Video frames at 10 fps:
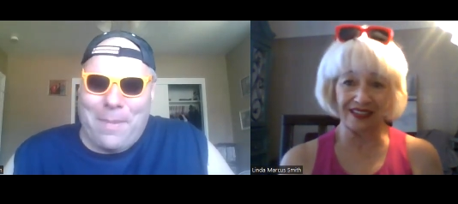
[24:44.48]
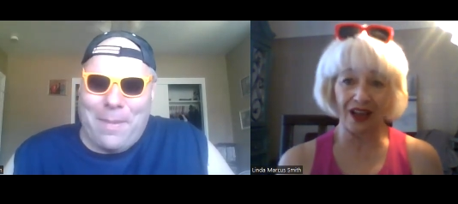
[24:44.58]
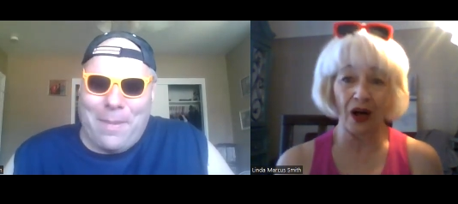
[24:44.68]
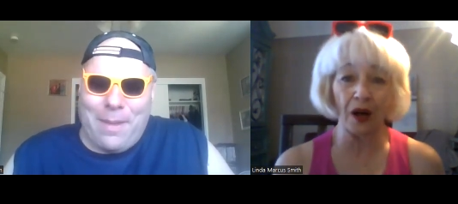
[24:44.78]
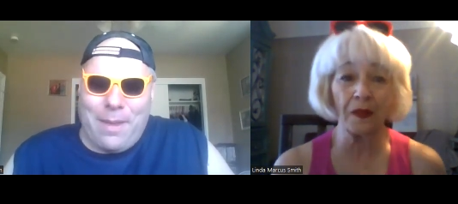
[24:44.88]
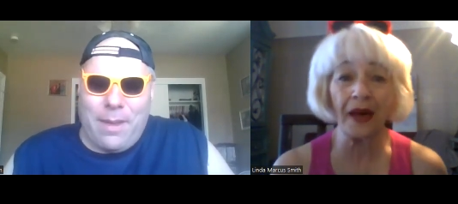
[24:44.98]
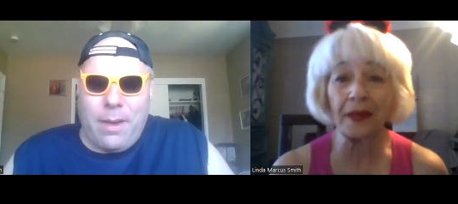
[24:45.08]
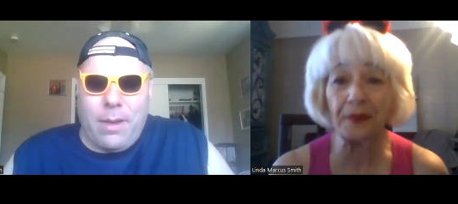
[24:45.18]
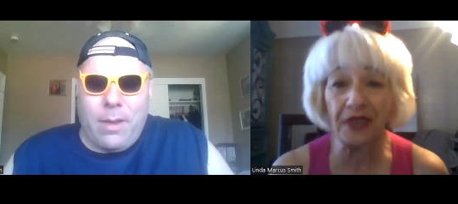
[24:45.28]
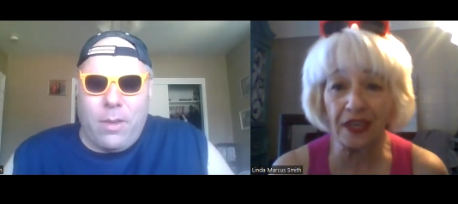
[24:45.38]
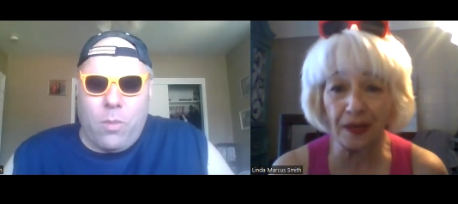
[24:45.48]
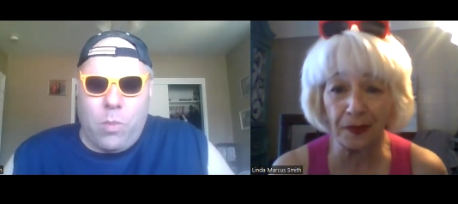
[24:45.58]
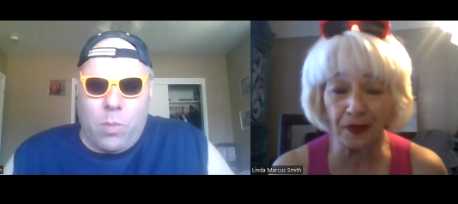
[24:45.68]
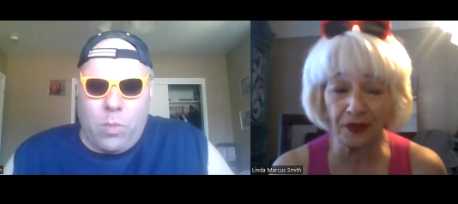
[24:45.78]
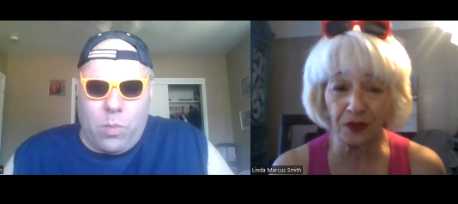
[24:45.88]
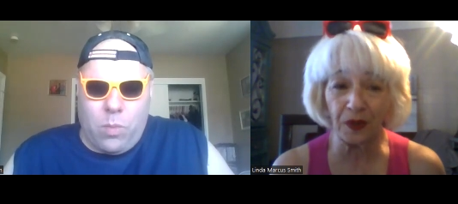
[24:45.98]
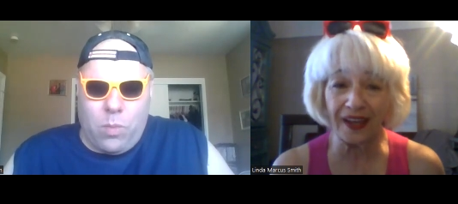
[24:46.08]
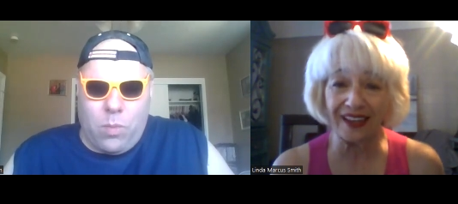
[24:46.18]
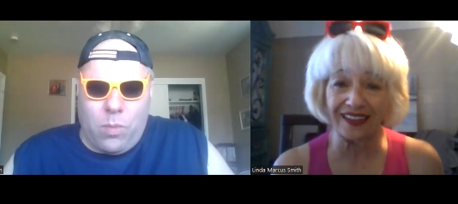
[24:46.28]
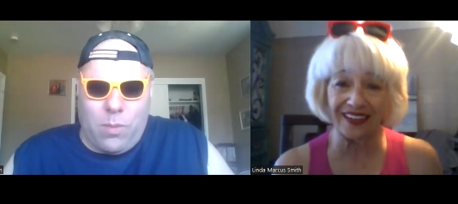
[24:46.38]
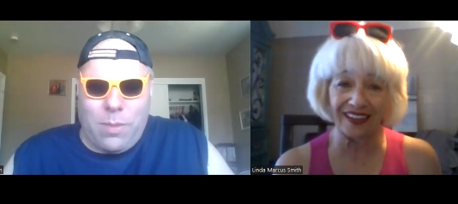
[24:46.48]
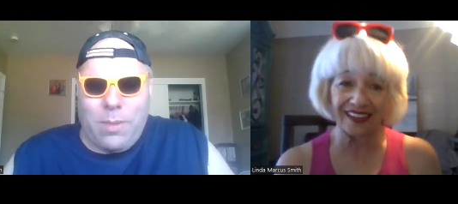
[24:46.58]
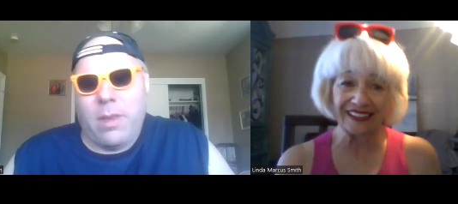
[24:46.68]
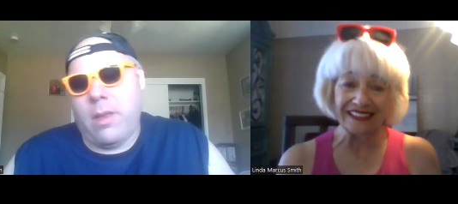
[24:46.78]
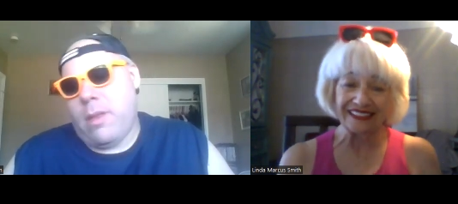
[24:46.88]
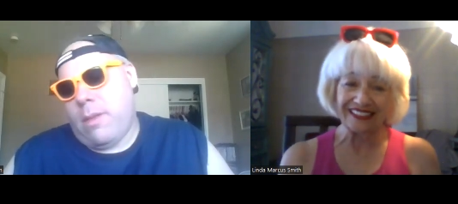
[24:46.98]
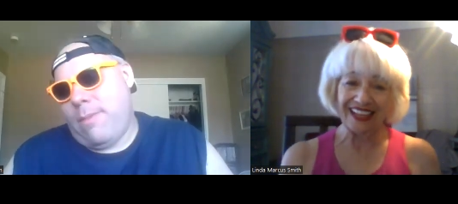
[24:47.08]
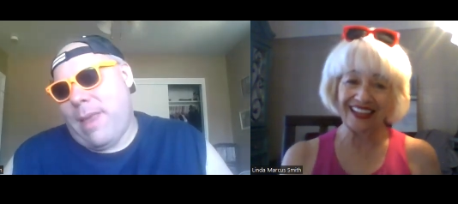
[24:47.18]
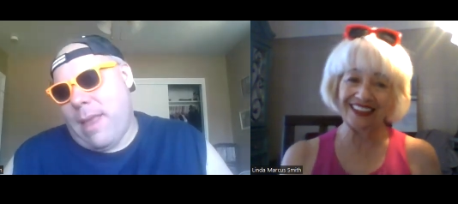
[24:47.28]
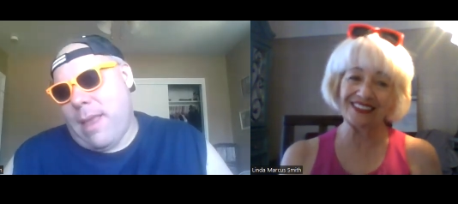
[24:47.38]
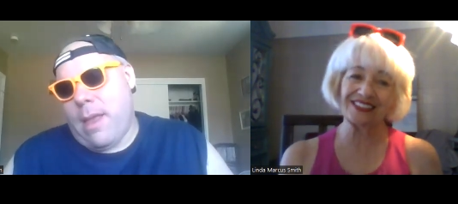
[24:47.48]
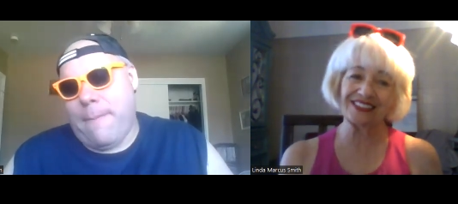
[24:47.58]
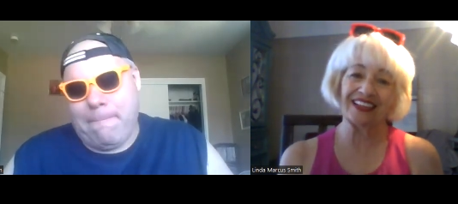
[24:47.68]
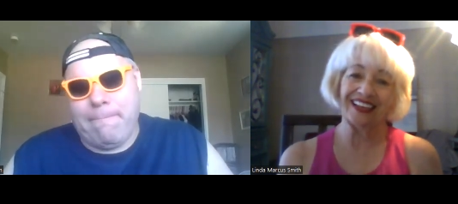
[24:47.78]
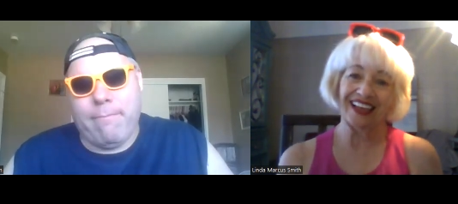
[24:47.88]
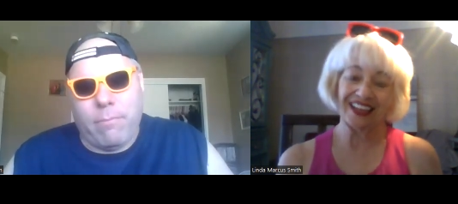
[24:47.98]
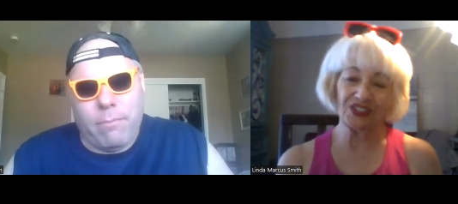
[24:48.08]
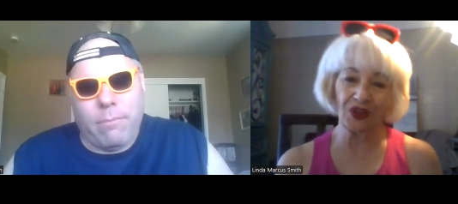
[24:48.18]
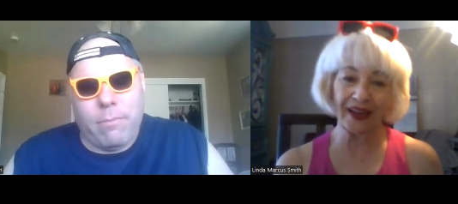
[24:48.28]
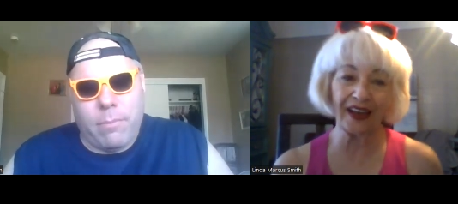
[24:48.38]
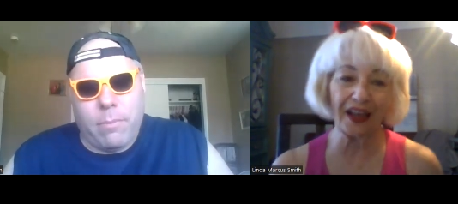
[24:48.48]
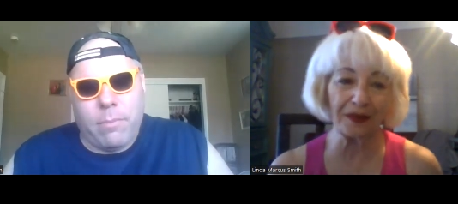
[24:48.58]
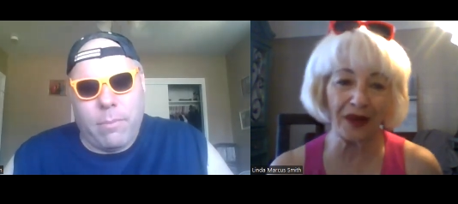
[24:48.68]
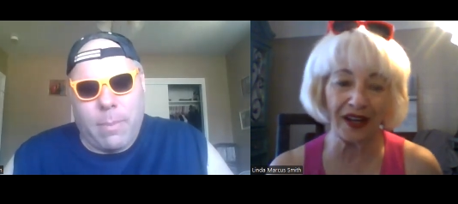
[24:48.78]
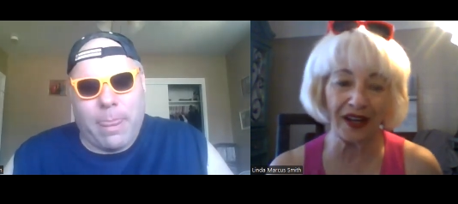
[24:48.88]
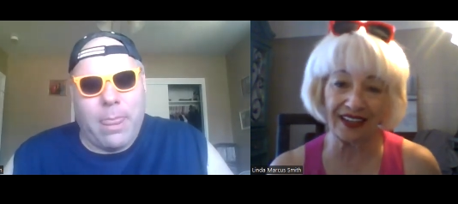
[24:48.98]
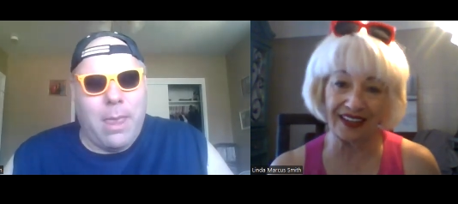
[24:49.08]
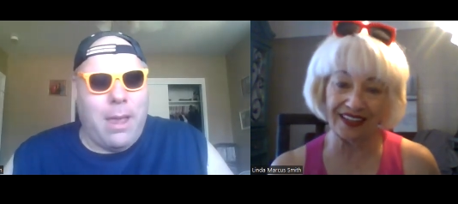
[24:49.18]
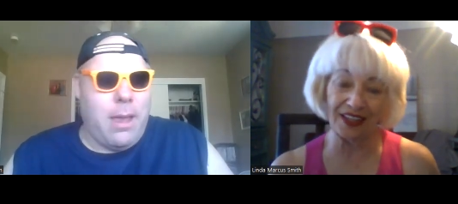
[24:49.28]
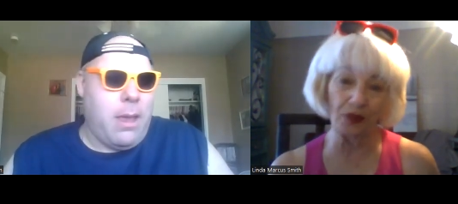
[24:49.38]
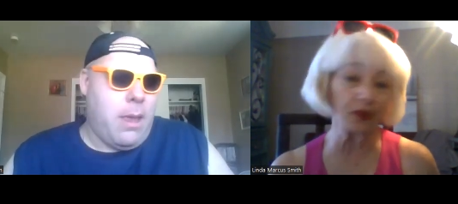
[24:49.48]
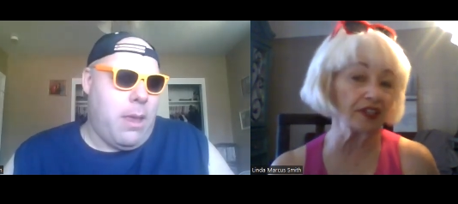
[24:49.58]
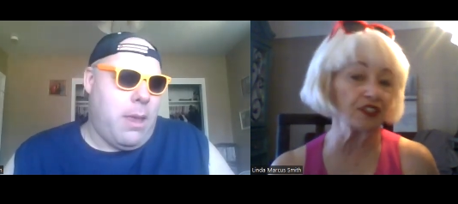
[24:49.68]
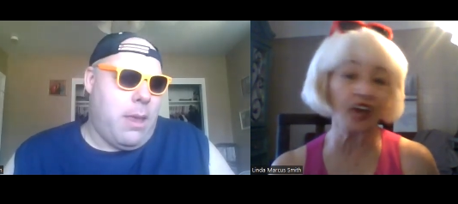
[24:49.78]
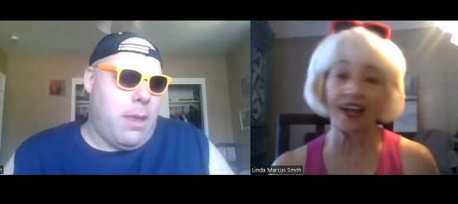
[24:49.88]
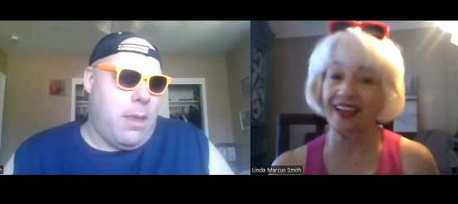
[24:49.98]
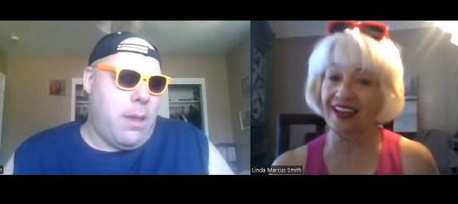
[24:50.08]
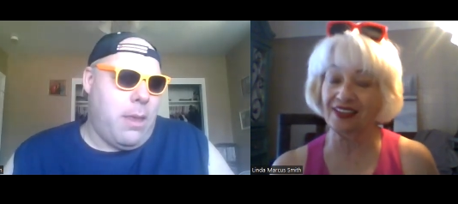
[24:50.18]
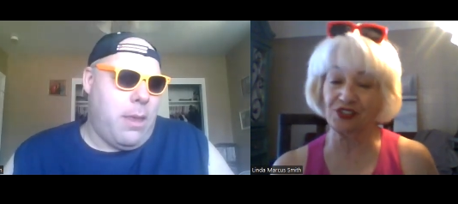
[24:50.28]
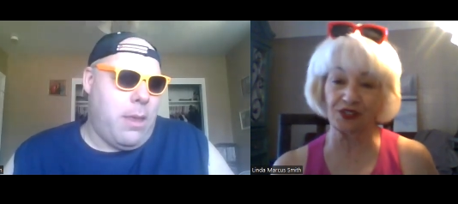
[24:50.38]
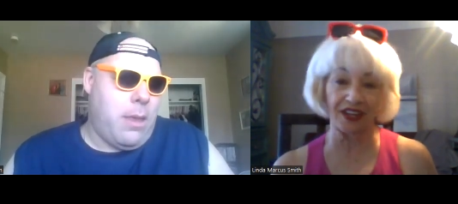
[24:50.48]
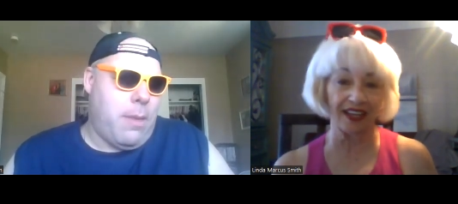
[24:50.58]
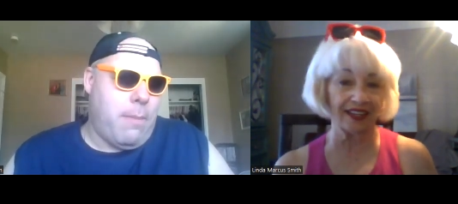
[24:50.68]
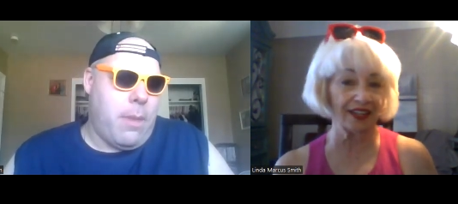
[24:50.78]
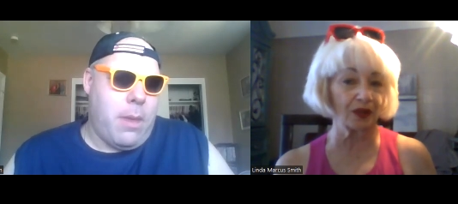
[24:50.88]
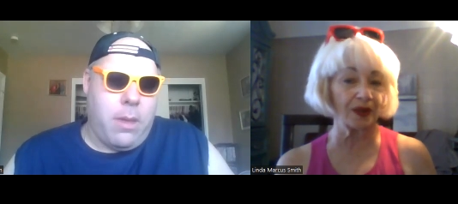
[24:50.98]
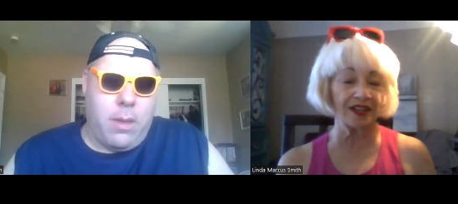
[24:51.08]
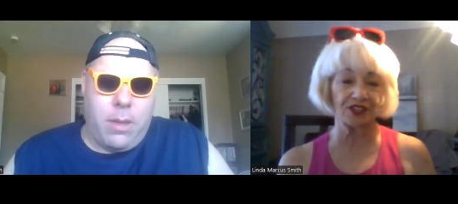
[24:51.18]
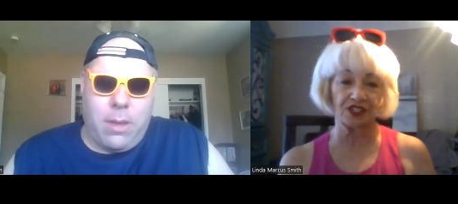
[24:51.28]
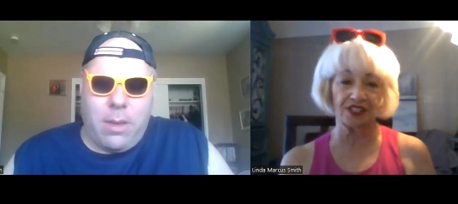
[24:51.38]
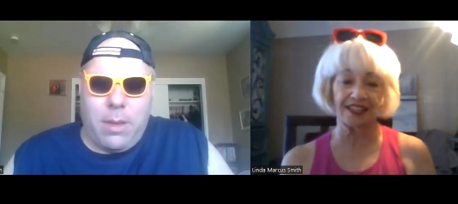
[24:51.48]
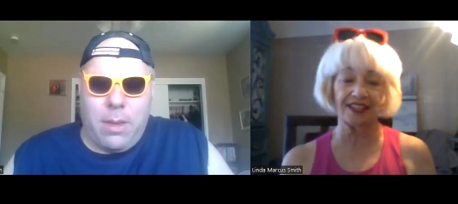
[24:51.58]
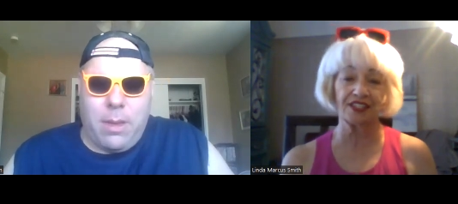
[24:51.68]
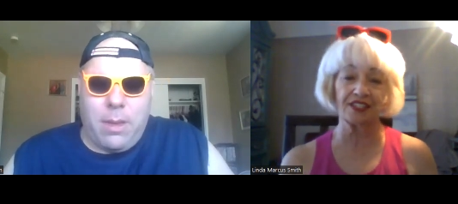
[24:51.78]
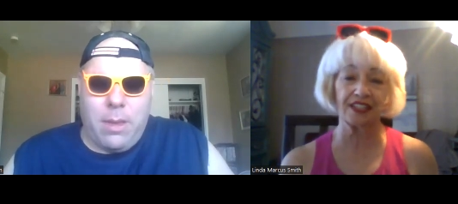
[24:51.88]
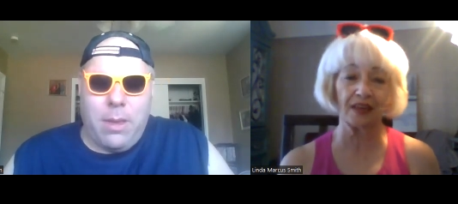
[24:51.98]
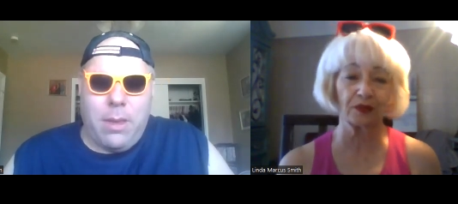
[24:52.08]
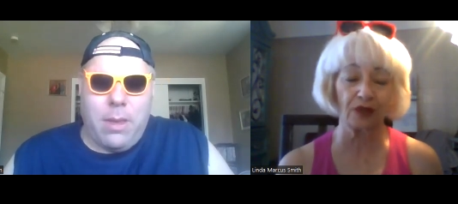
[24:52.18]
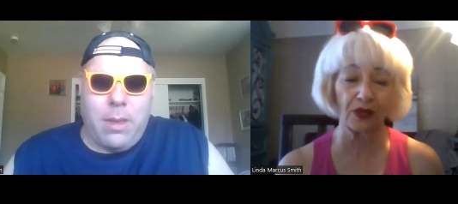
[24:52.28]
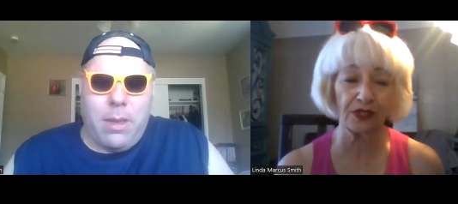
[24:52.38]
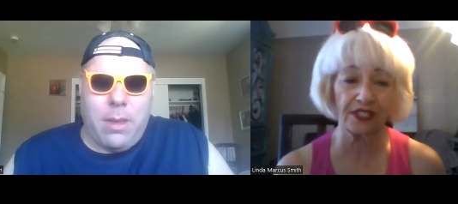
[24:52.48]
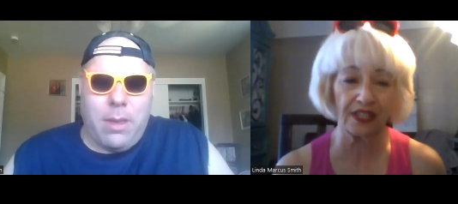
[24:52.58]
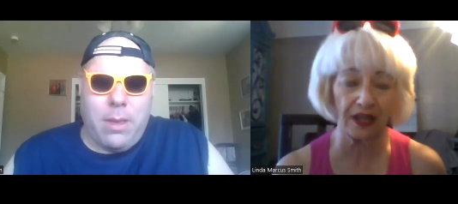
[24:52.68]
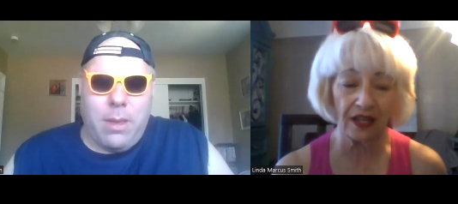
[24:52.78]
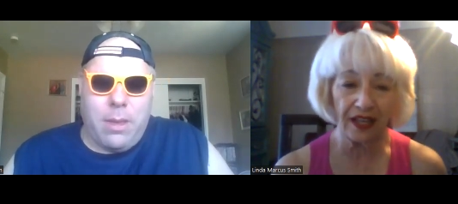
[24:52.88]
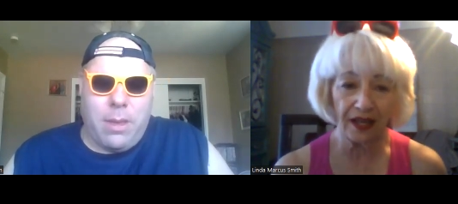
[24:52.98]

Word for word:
Speaker 1: I, all my people are waiting. And yeah. he's so I got him on and he would not answer any questions. He just kept roasting